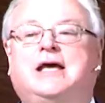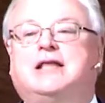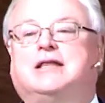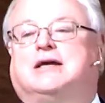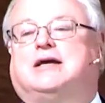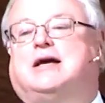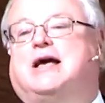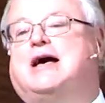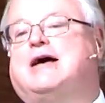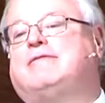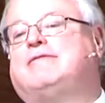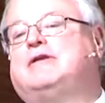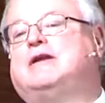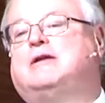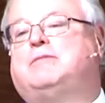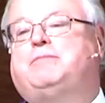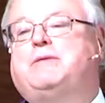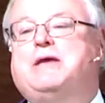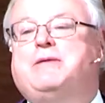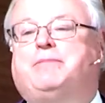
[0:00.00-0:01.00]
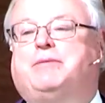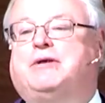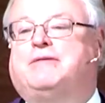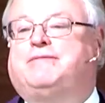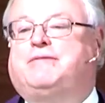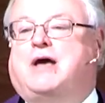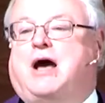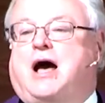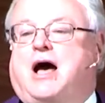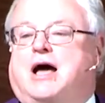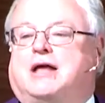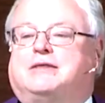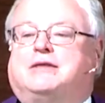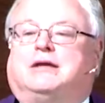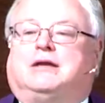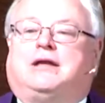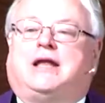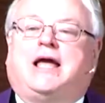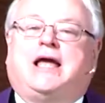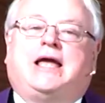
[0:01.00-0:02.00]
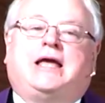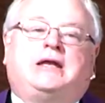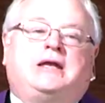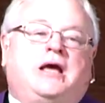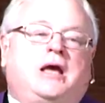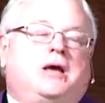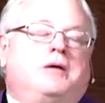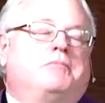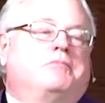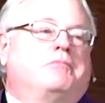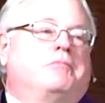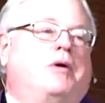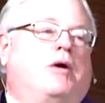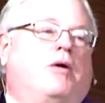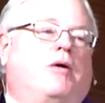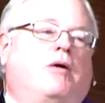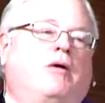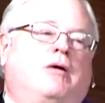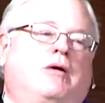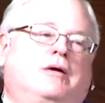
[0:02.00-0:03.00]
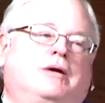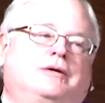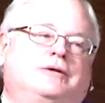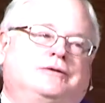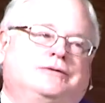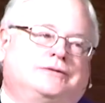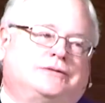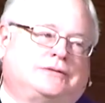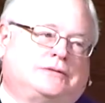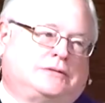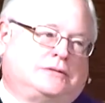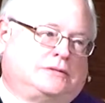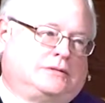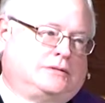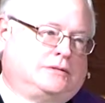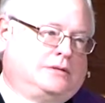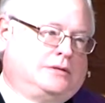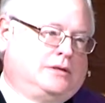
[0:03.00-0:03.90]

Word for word: The covenant people of God, the land mourns.